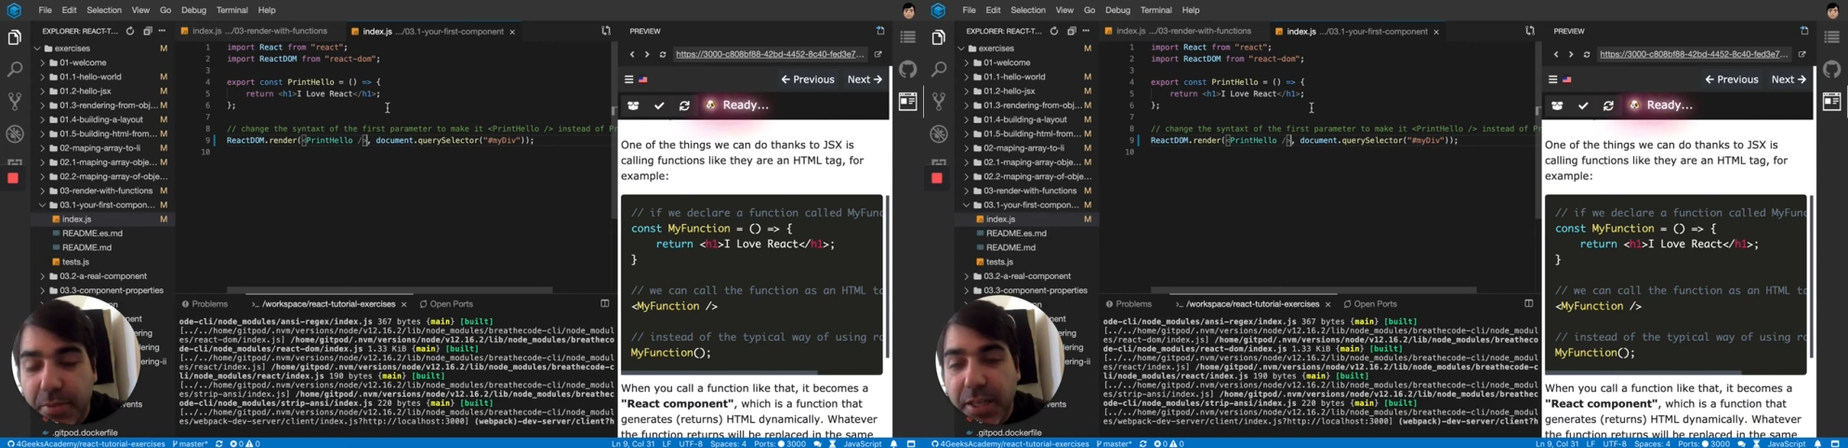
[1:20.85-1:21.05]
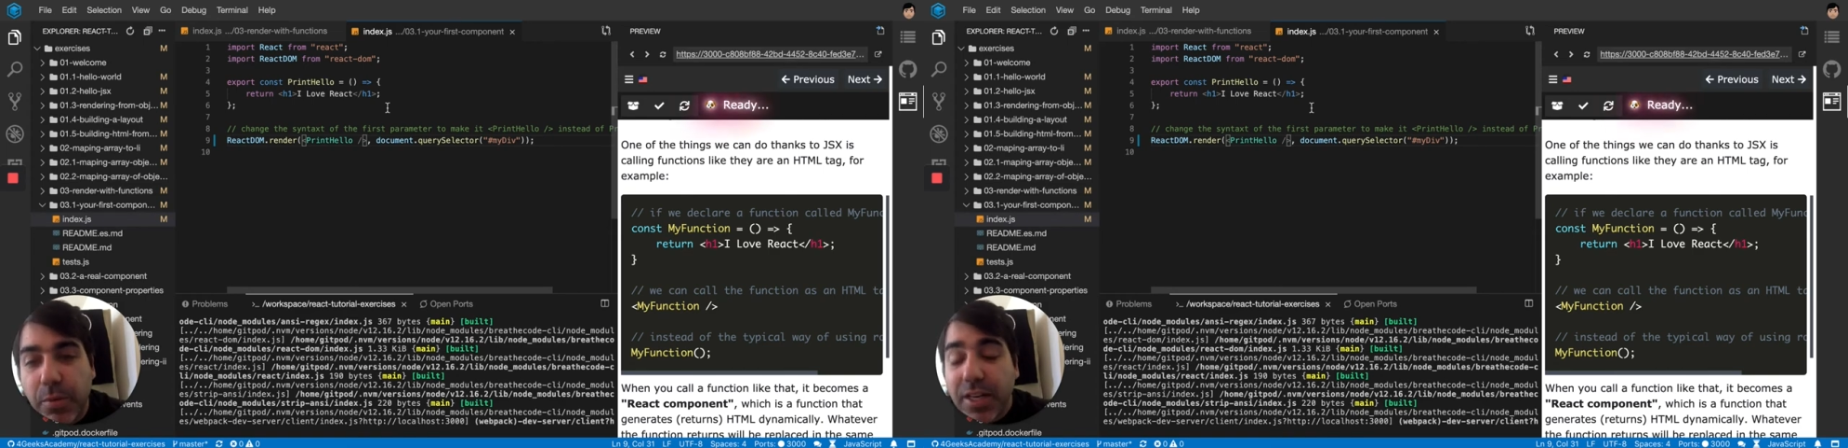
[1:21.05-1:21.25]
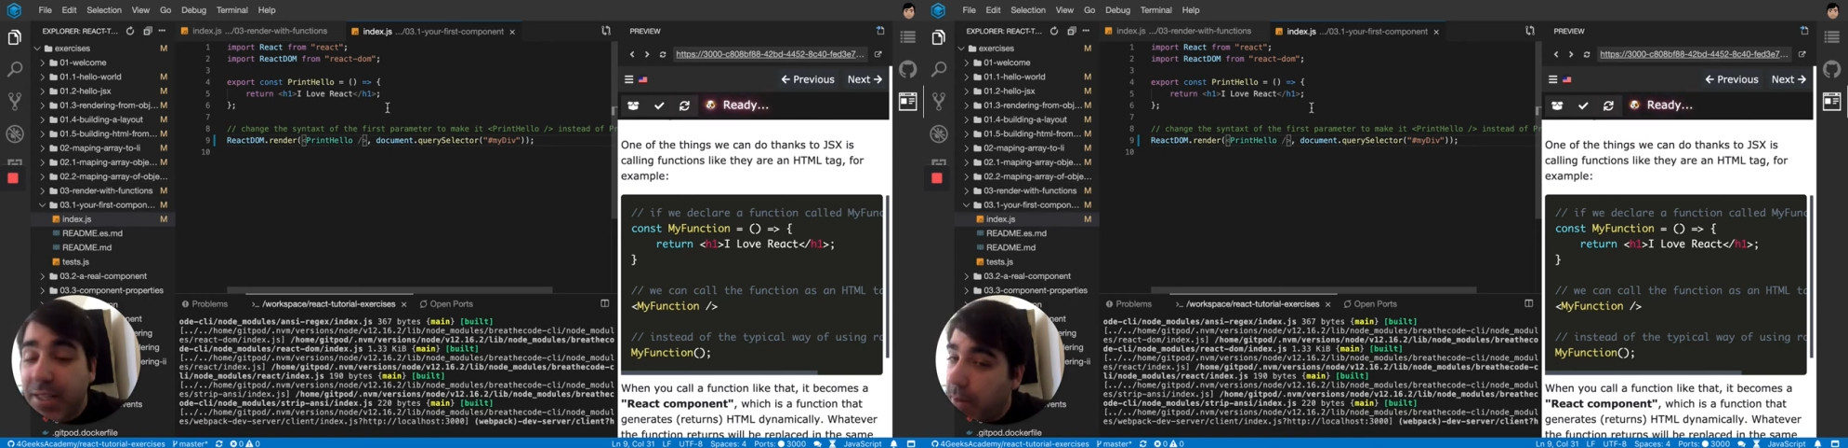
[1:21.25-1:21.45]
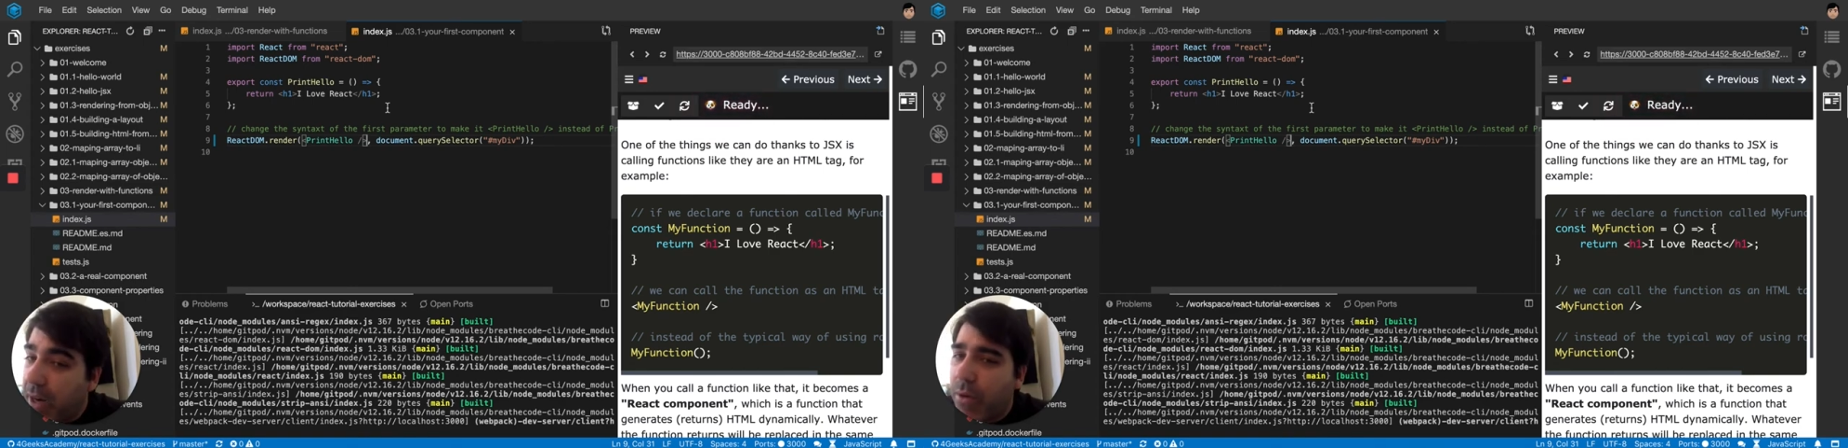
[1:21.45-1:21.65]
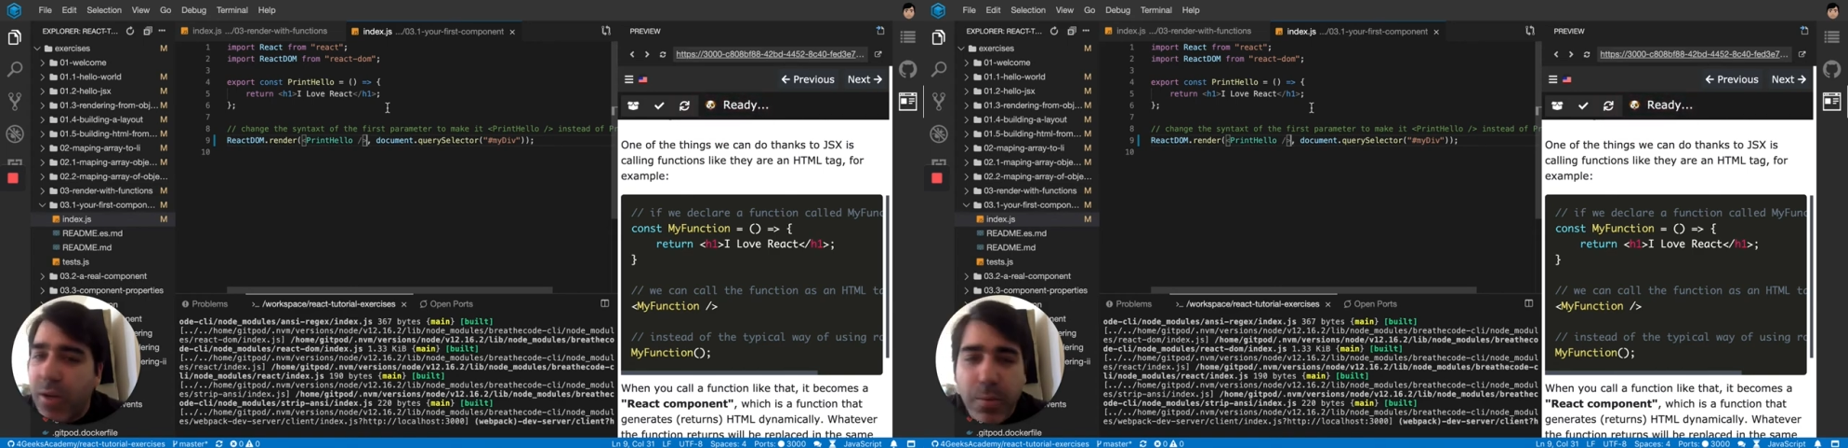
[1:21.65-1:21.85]
but it will in the
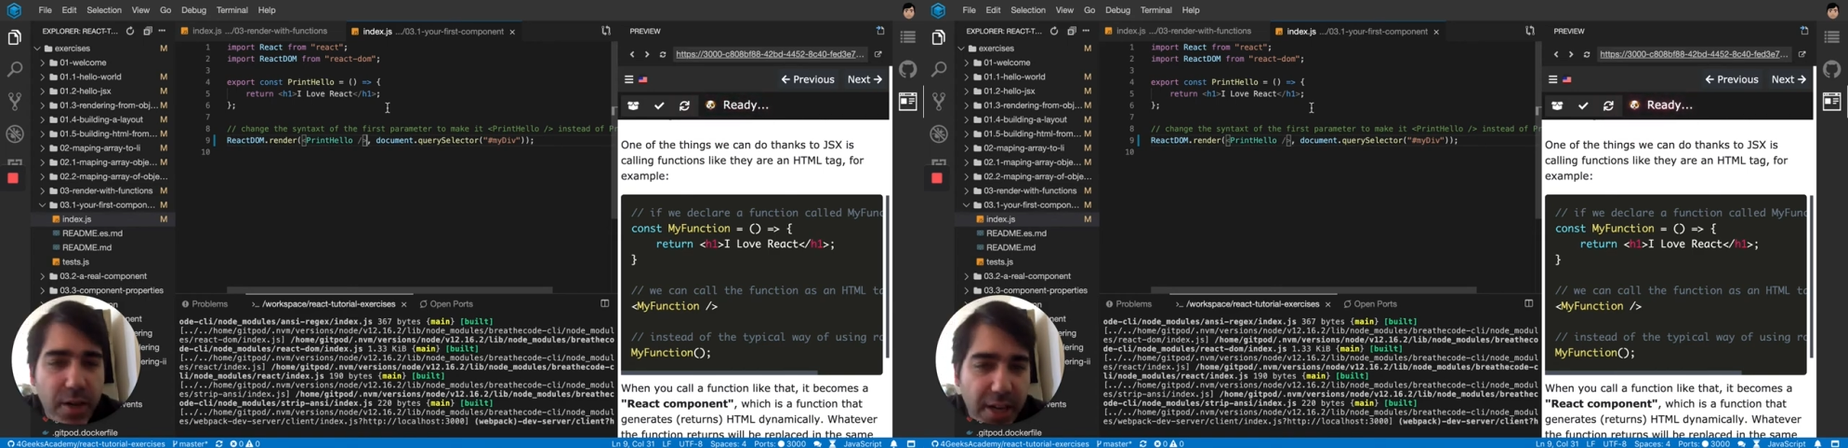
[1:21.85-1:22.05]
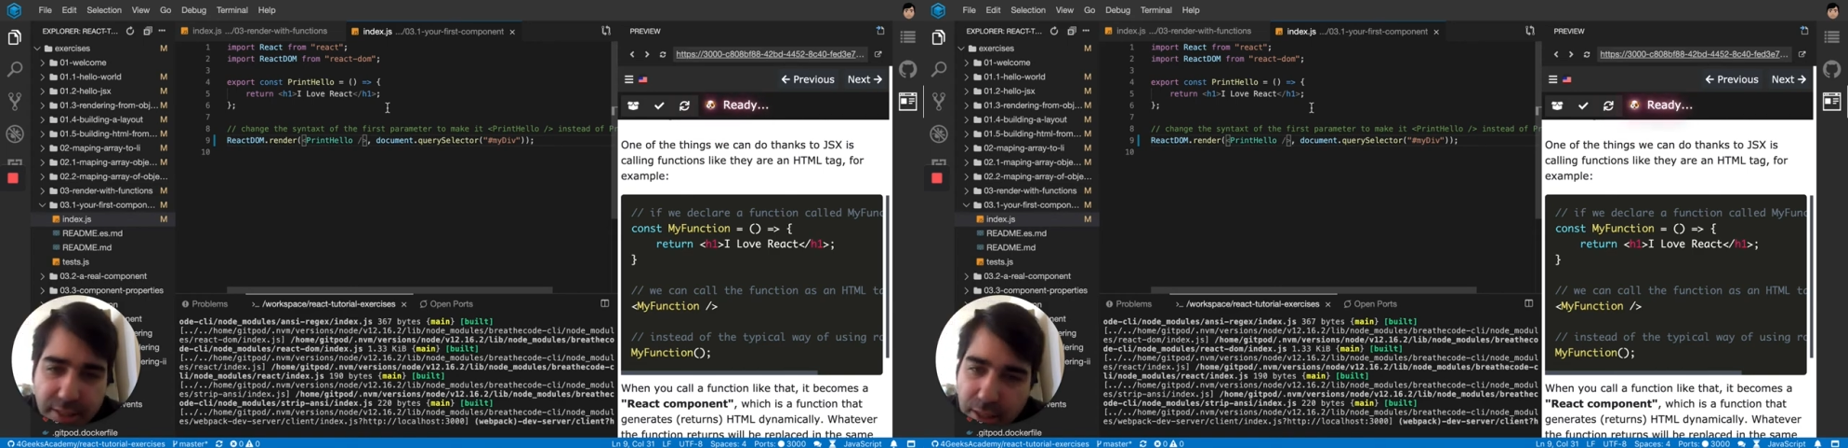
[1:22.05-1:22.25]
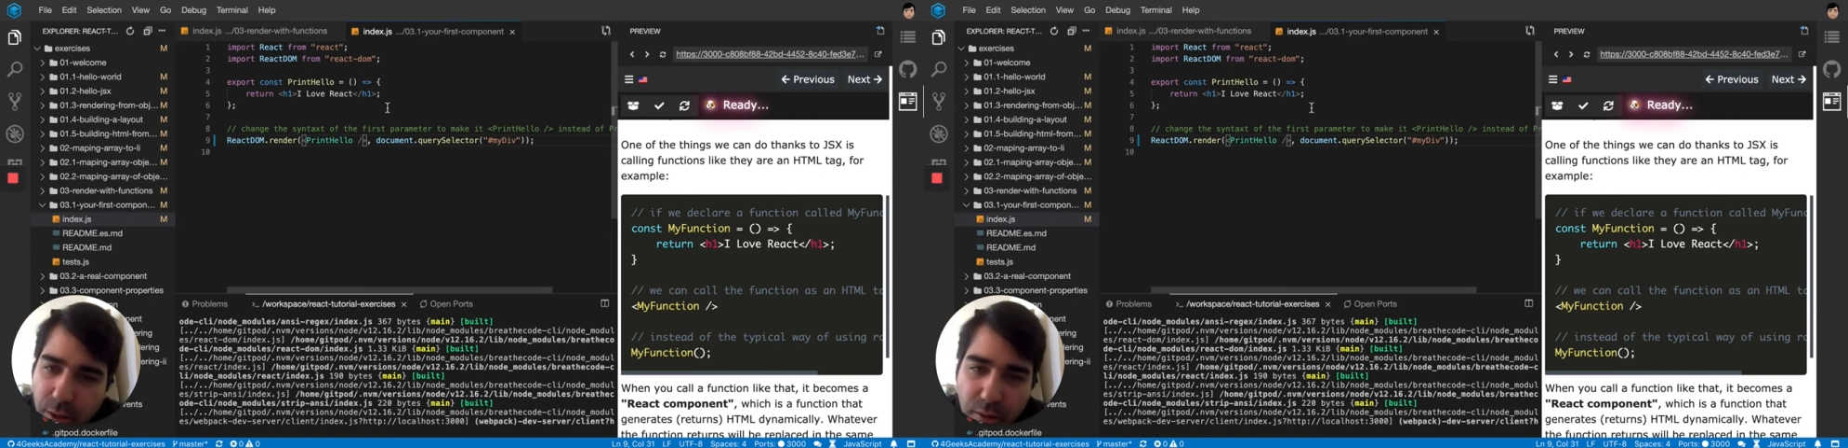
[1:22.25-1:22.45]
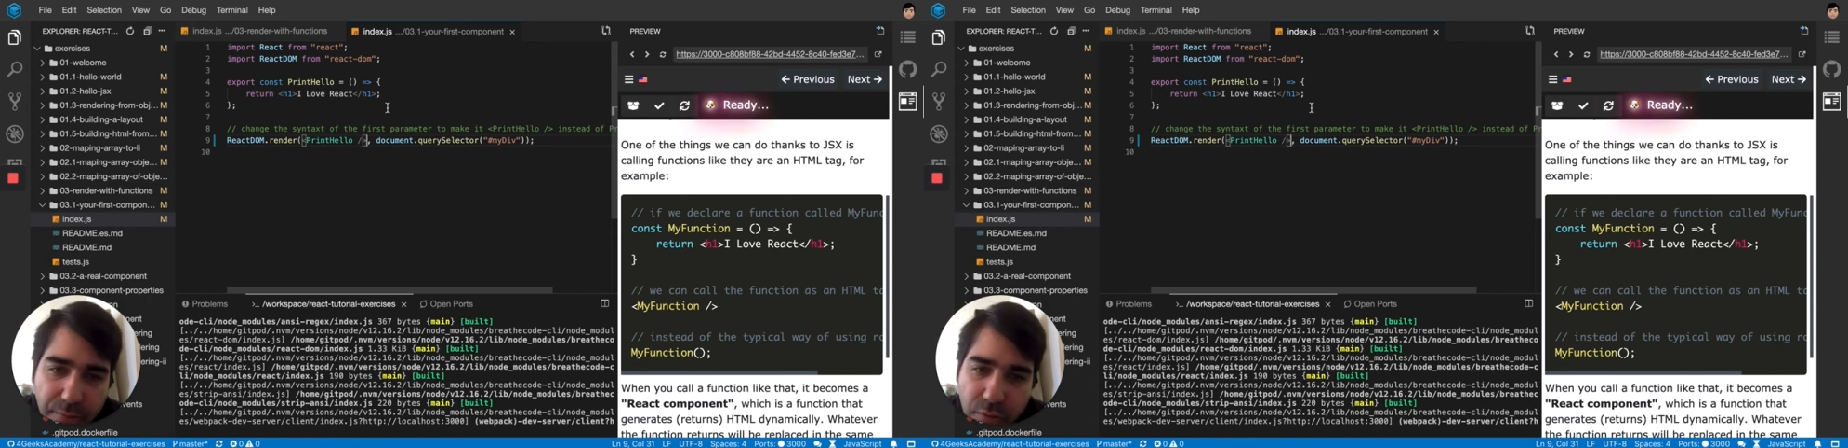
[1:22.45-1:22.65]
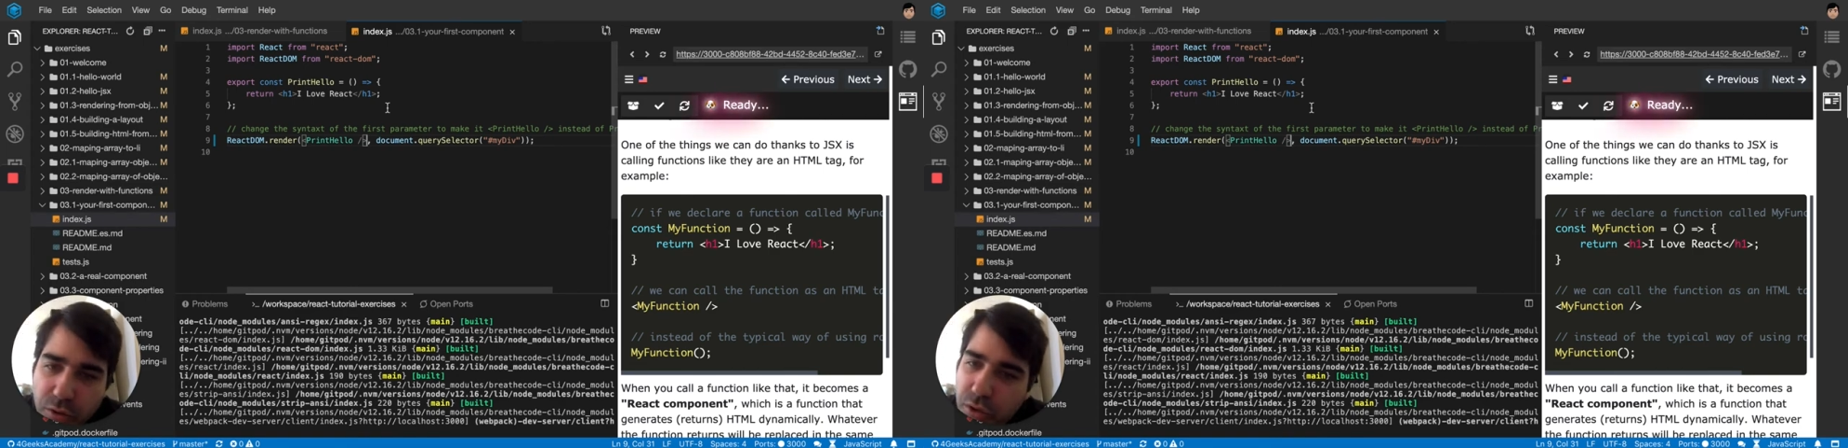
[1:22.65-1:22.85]
background it will execute the
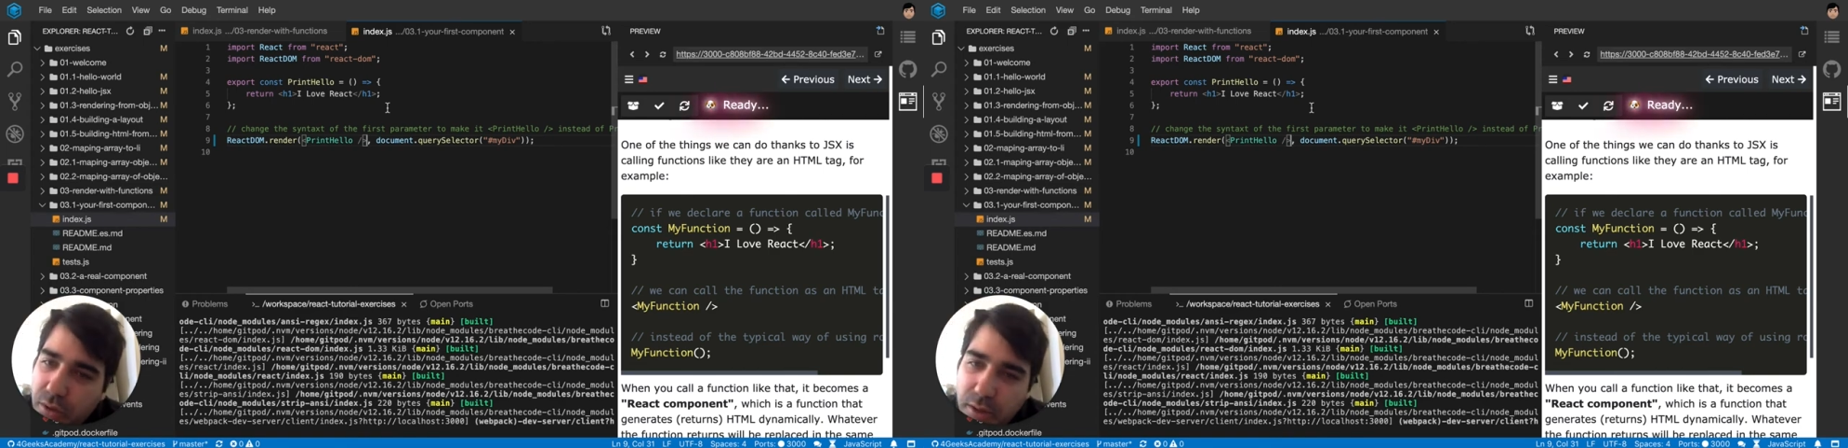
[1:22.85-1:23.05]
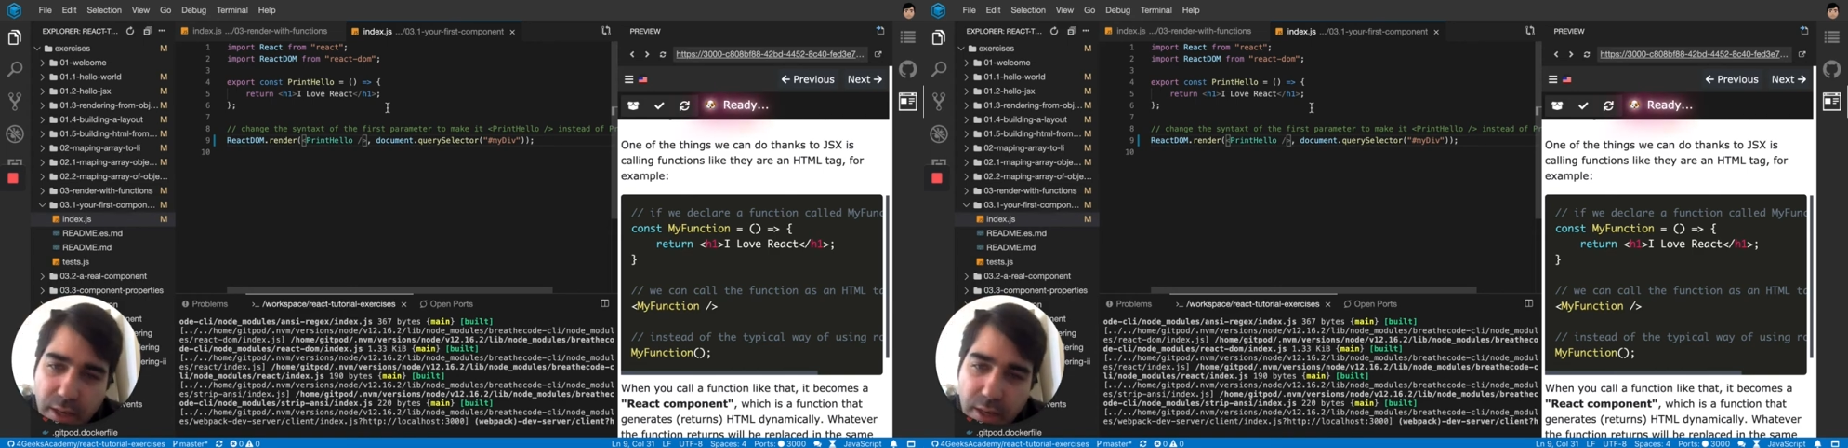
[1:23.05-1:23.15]
function